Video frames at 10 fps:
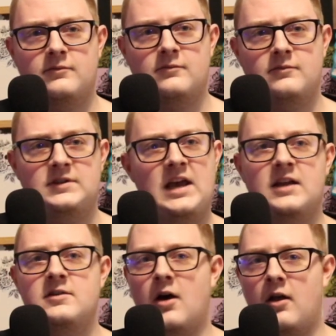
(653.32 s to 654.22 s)

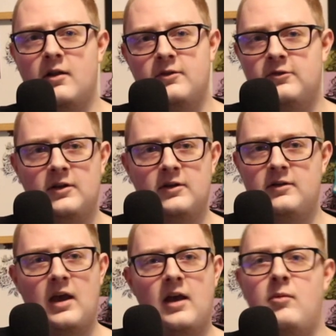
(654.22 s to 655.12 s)
technology,
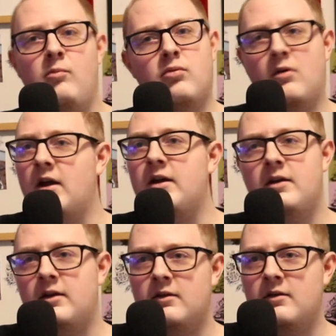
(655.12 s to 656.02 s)

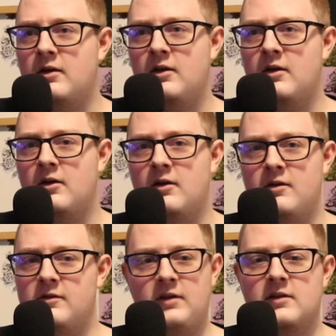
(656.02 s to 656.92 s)
game-breaking
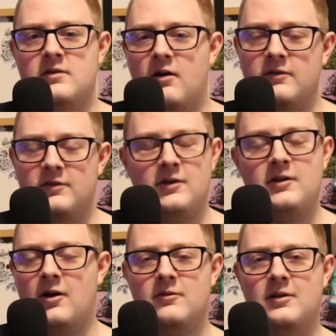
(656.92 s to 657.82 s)
technology, and
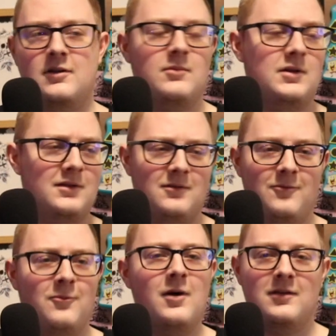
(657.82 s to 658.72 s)
I'm like,
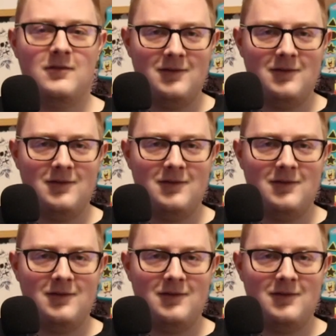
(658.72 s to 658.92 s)
what?